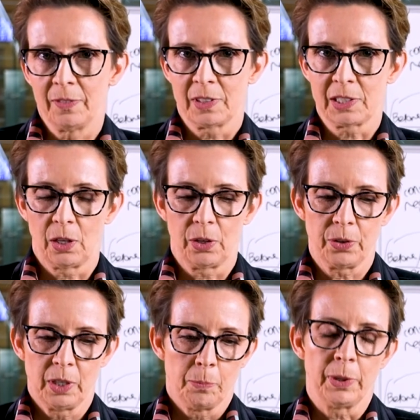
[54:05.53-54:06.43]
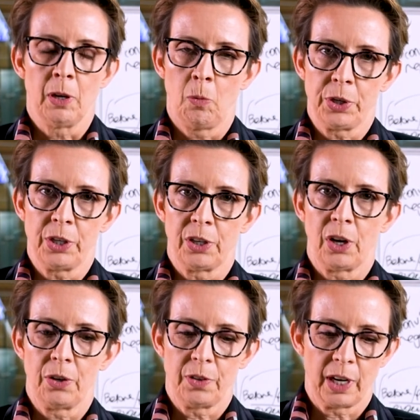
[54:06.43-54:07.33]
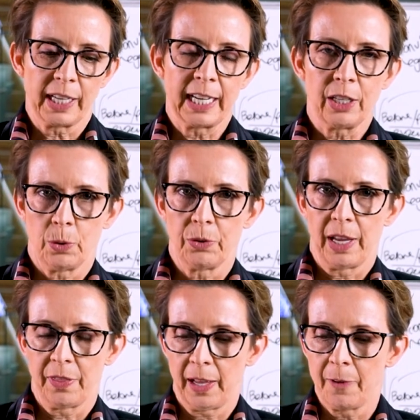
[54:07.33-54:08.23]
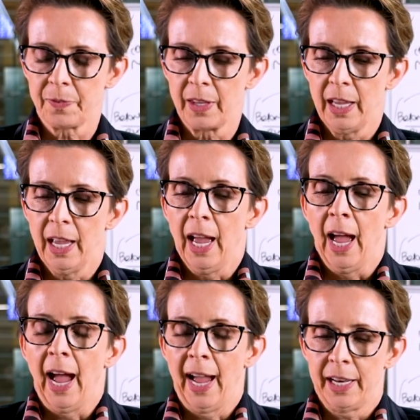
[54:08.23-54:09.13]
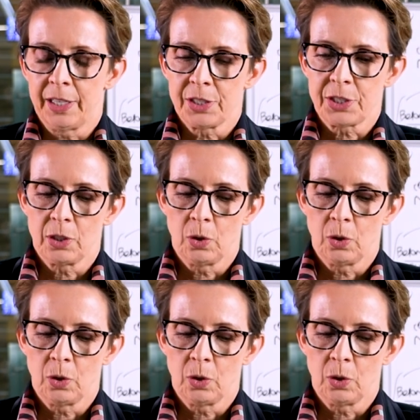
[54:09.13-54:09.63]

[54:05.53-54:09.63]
So, but I want you to know that I get you around that. And